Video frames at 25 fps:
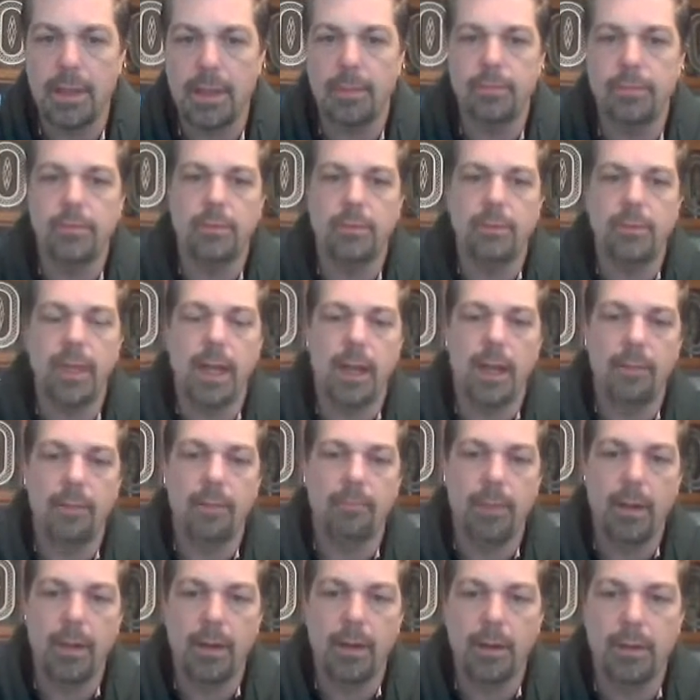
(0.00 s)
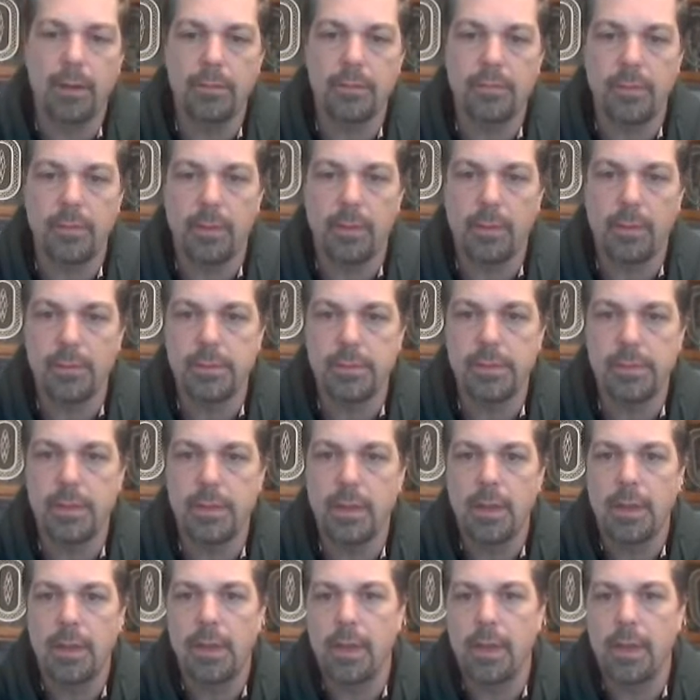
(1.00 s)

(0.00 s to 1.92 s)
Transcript: up so I have player controls.